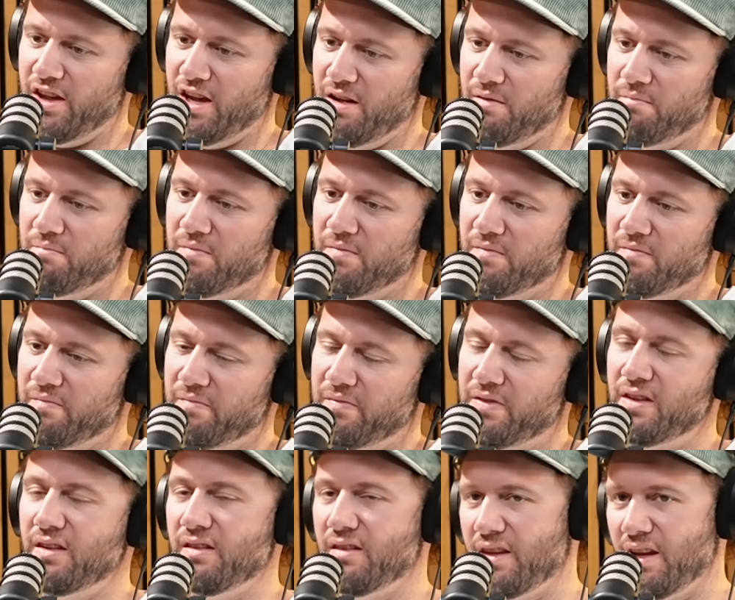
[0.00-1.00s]
I mean, they're,
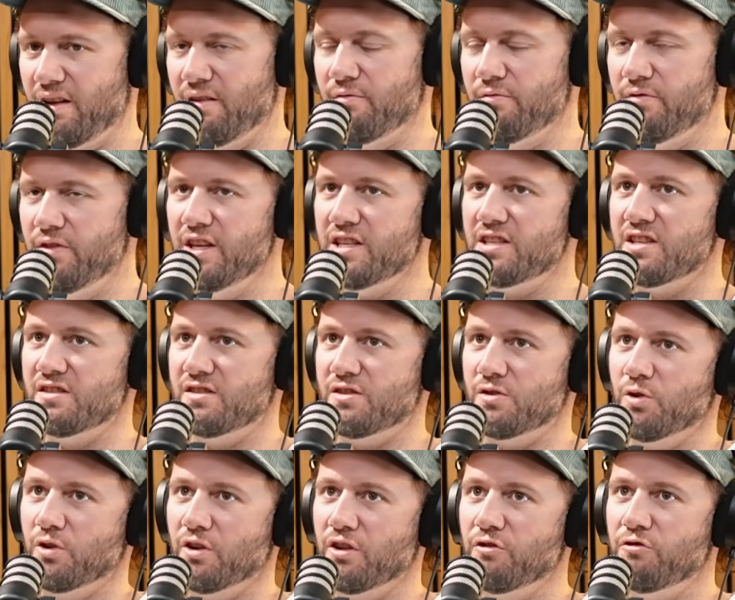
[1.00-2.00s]
they're, this is
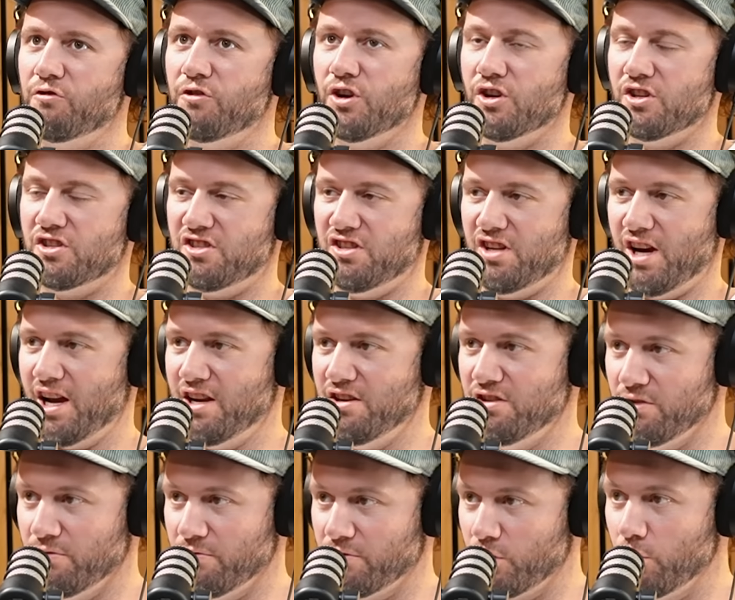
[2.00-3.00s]
sort of the first
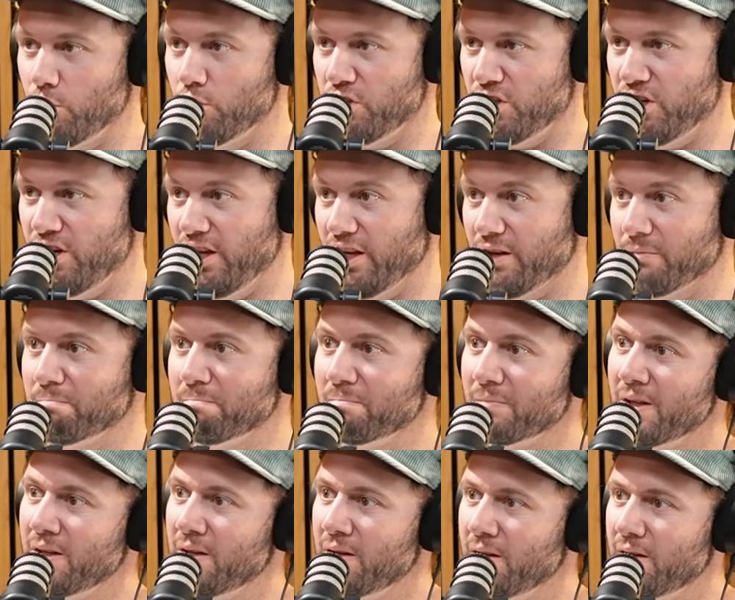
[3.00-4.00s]
stage of cushioning,
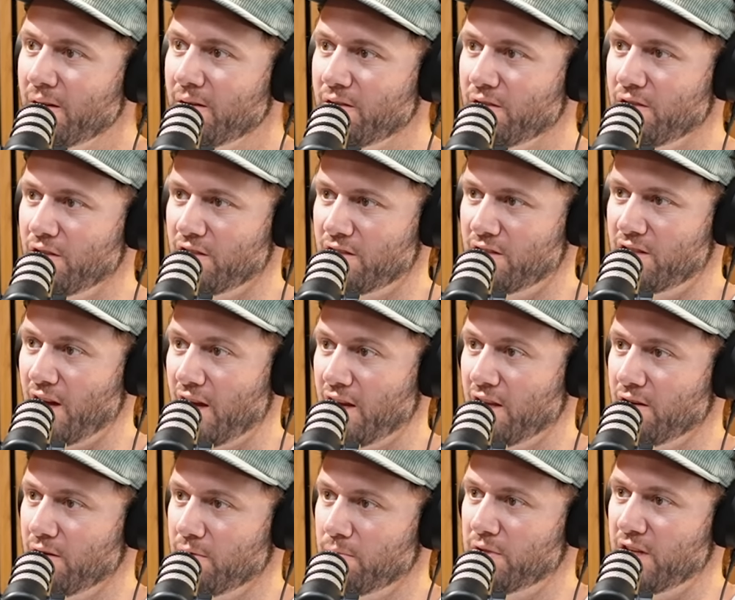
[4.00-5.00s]
just
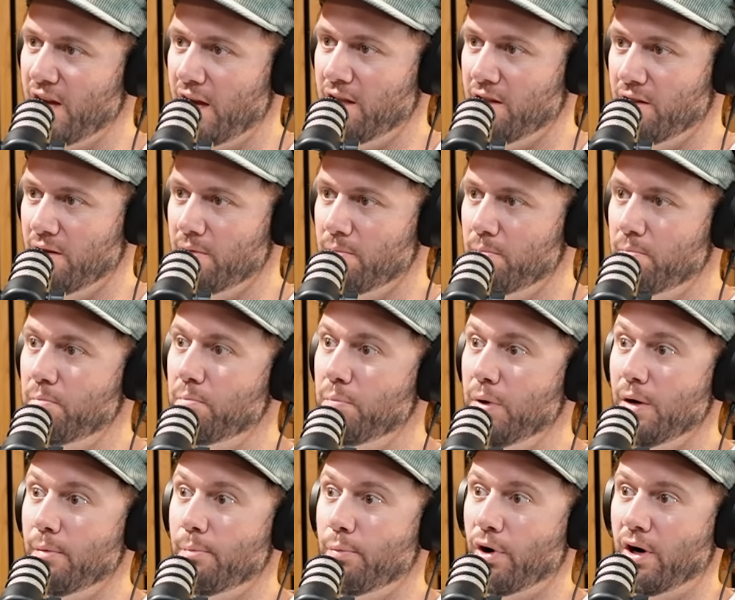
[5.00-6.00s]
taking taking the
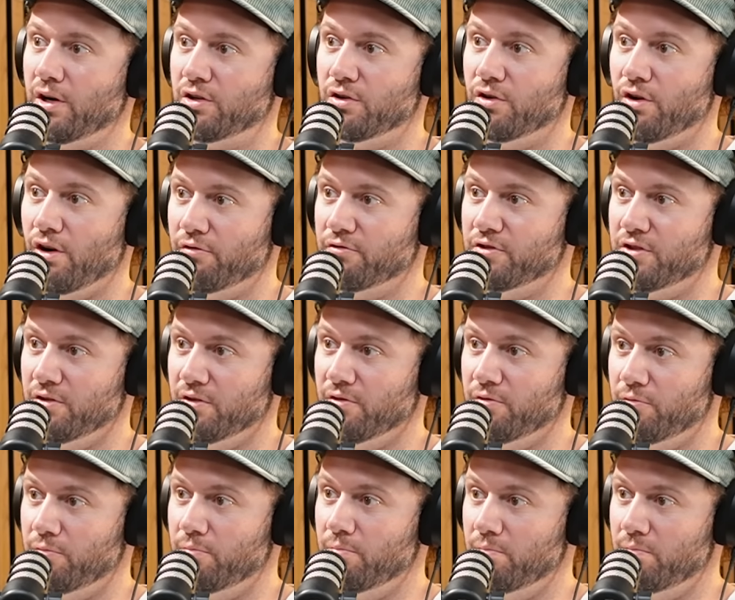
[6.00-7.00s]
bit of pressure off till